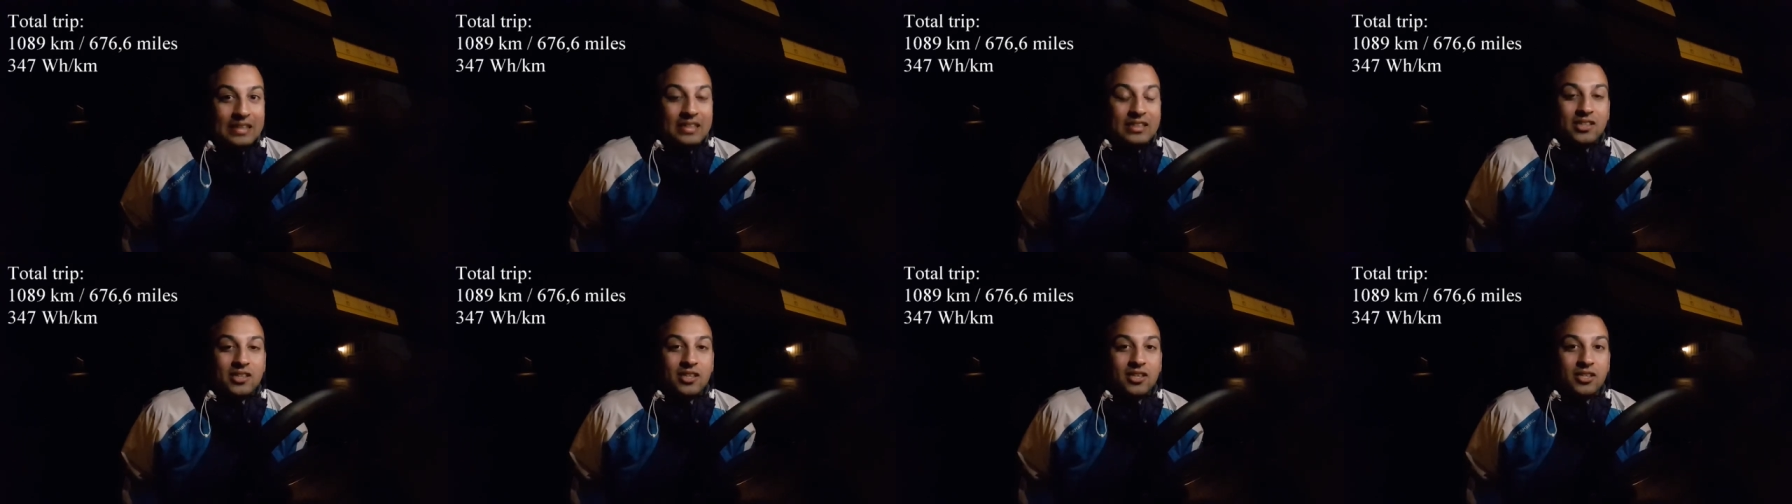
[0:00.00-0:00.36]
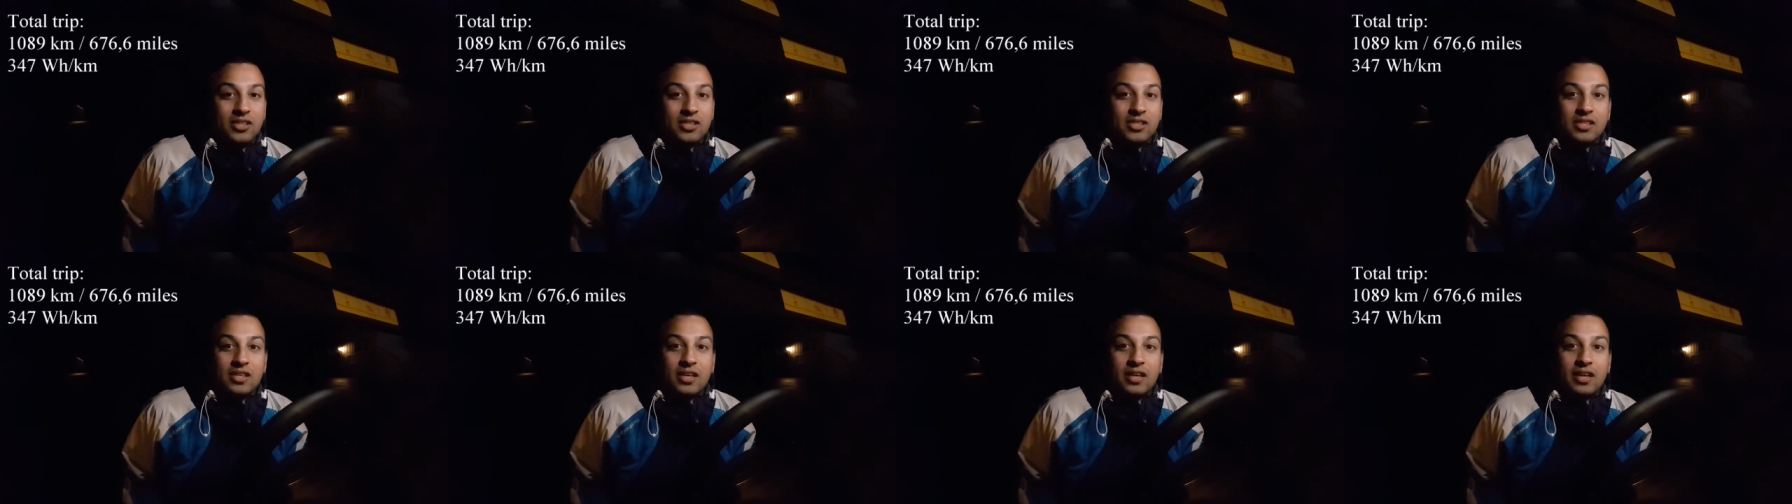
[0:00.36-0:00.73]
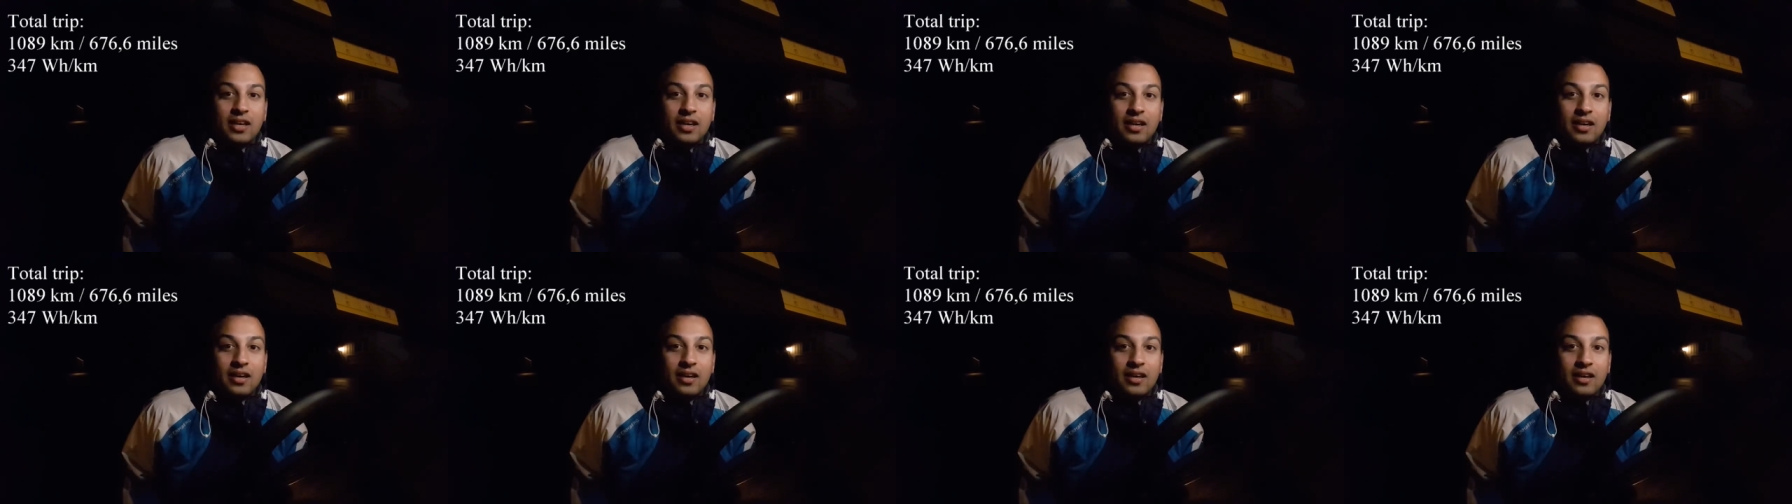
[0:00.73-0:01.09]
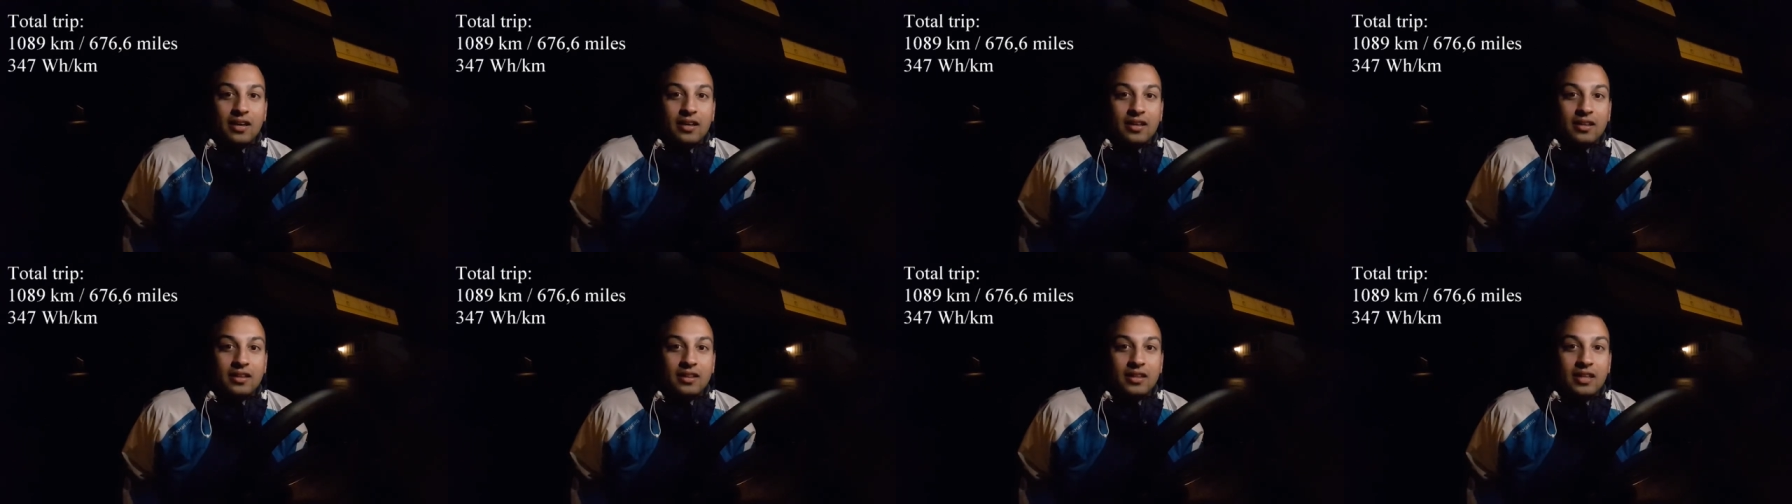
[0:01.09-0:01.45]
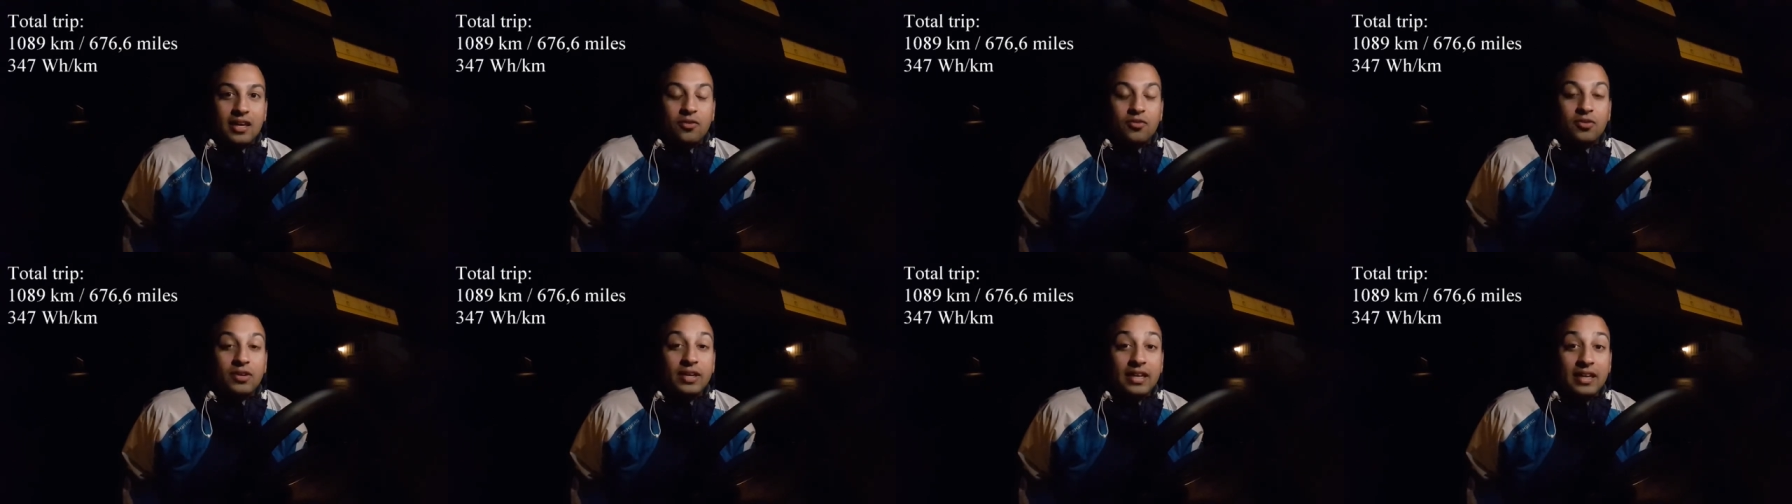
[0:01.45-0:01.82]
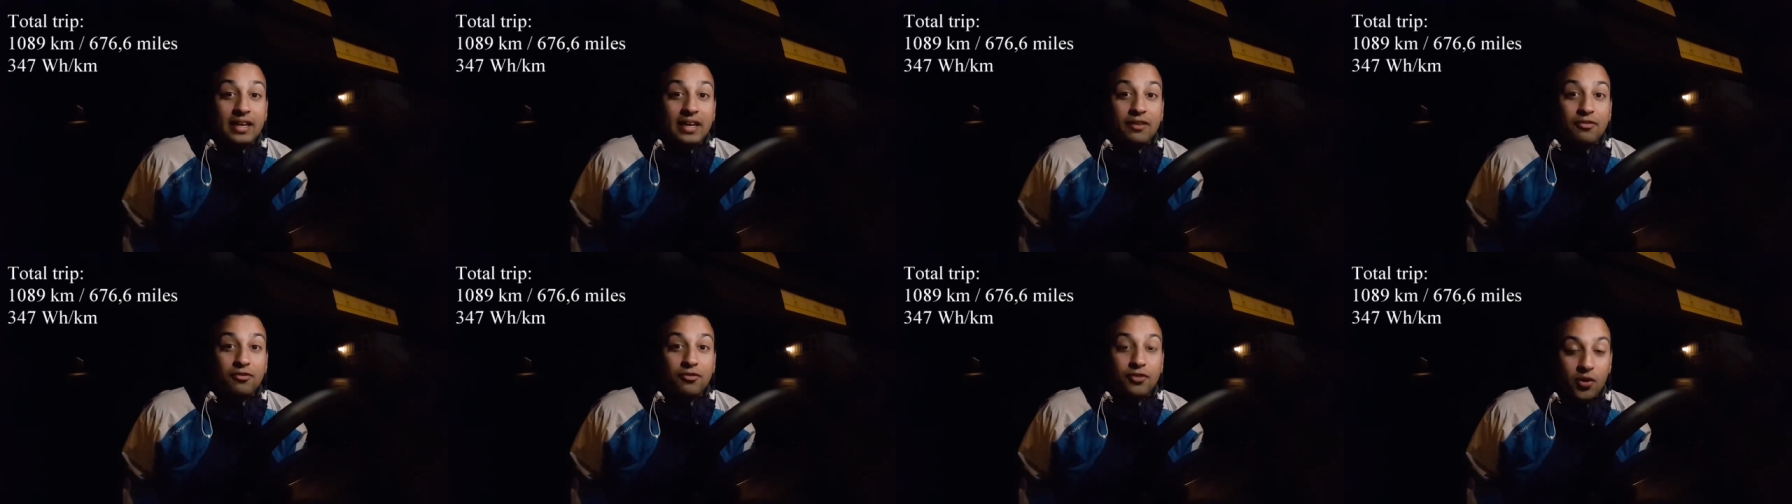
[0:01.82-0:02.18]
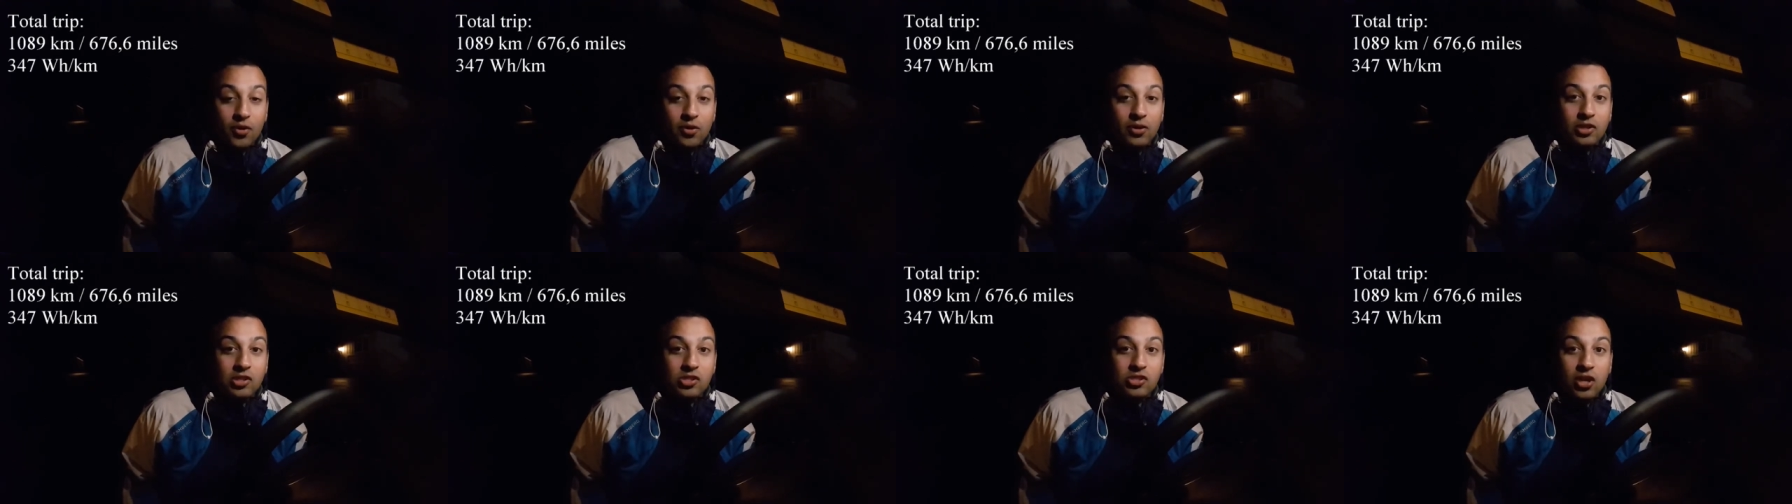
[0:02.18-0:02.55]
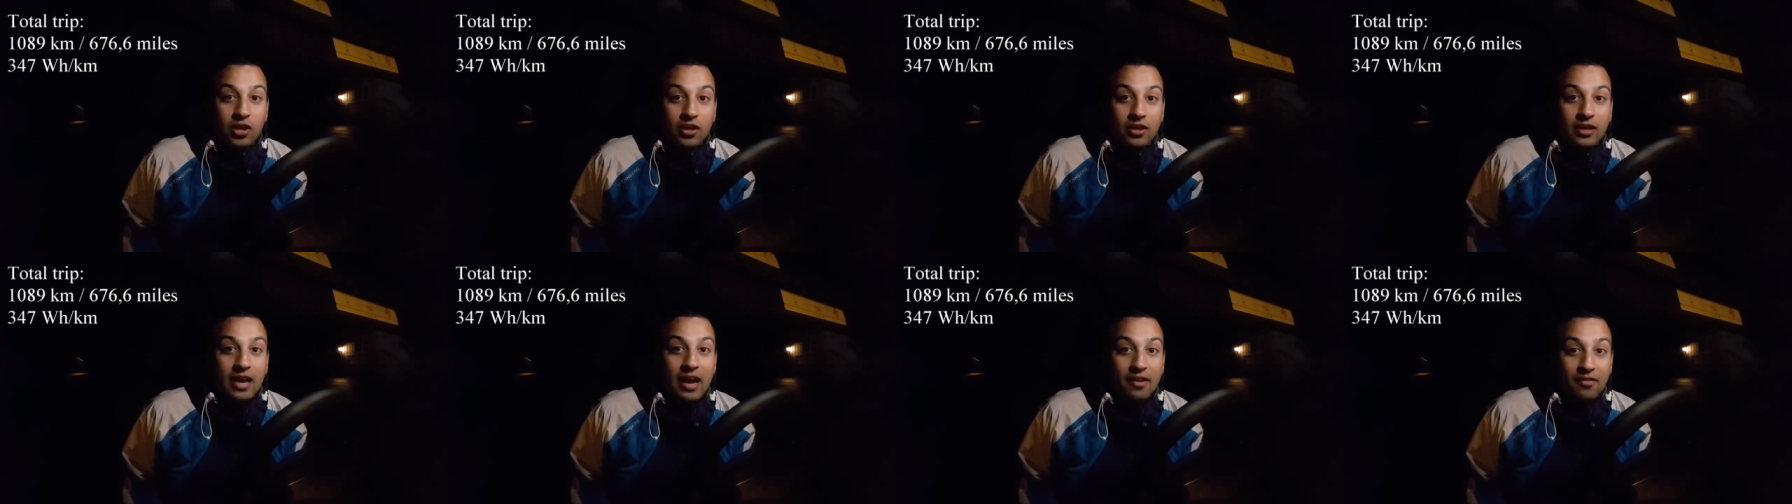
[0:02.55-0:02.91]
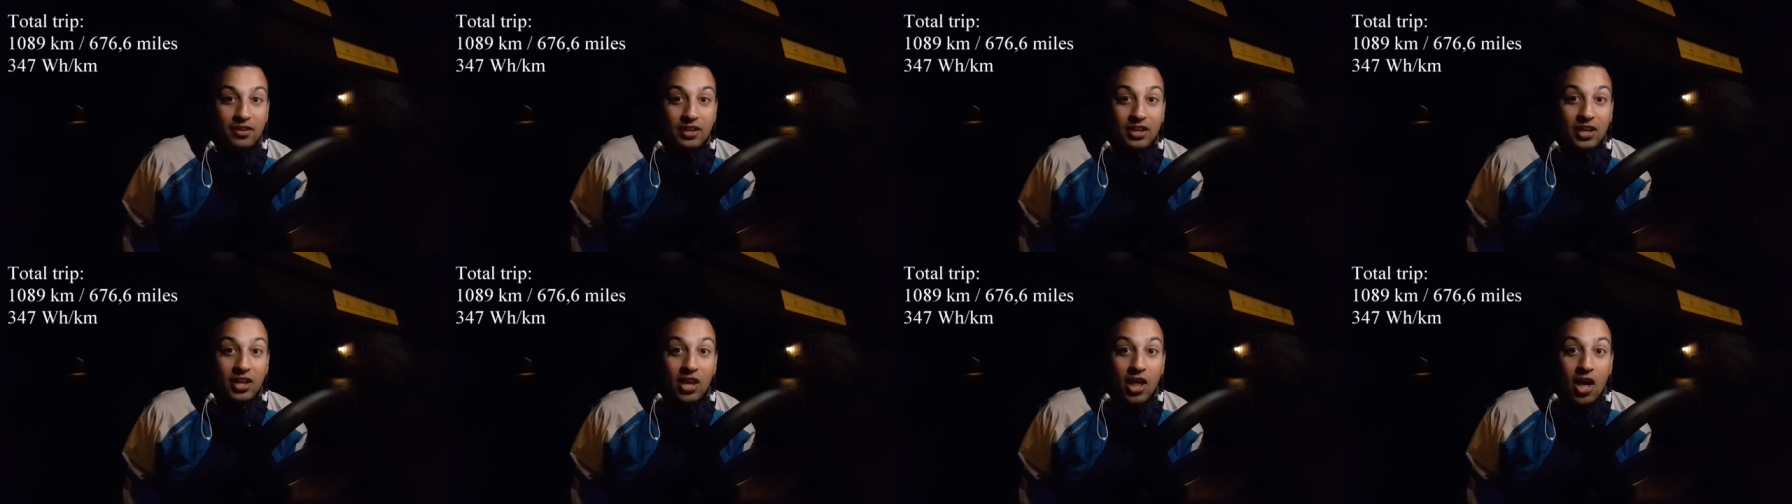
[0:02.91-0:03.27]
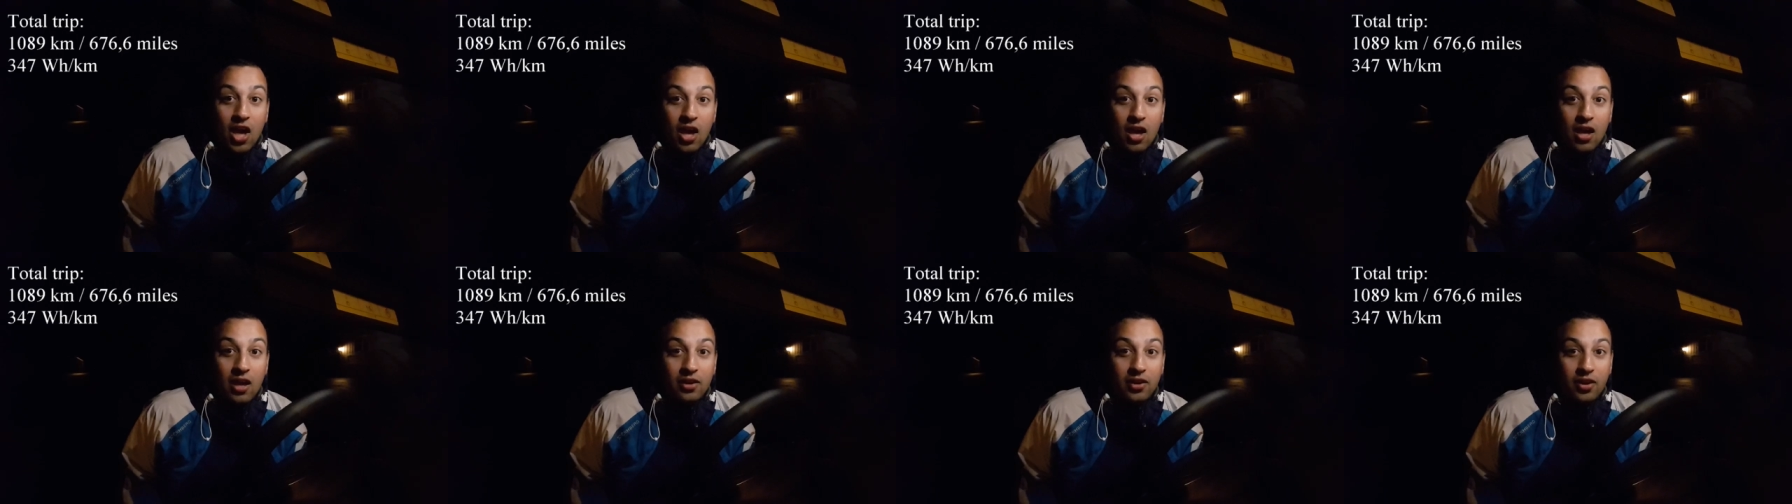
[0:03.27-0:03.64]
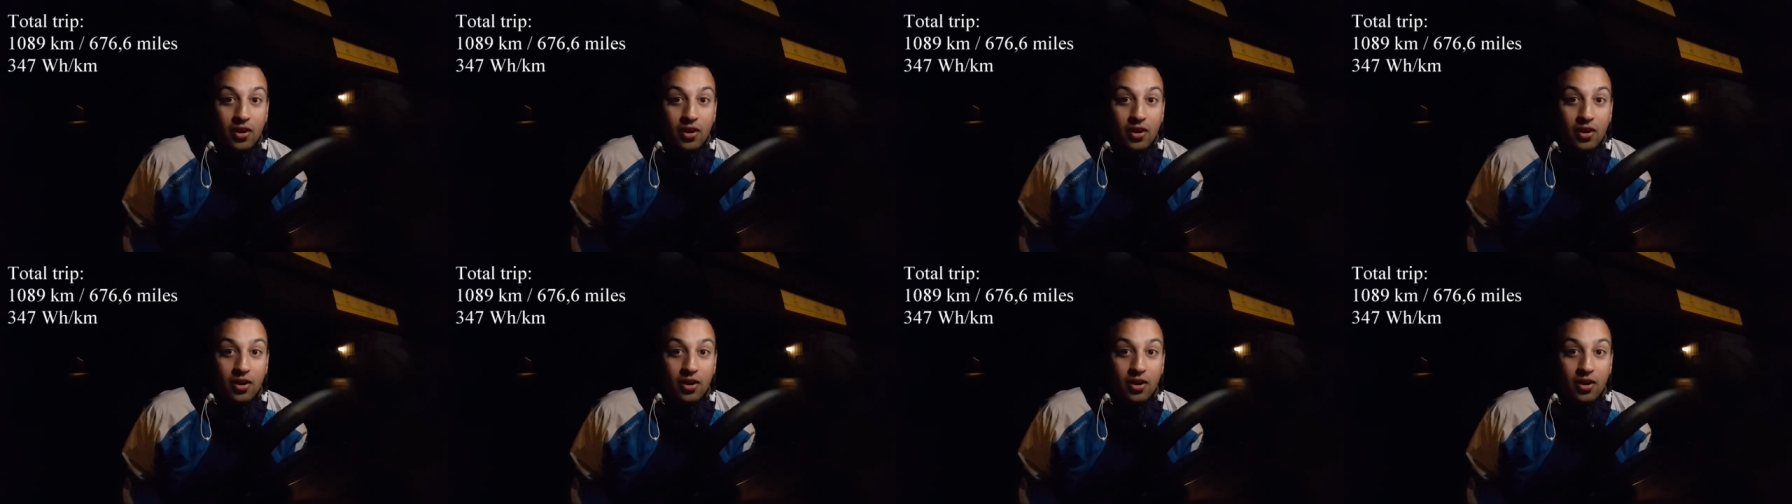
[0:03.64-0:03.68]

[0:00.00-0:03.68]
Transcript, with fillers: because they really focus on having a lot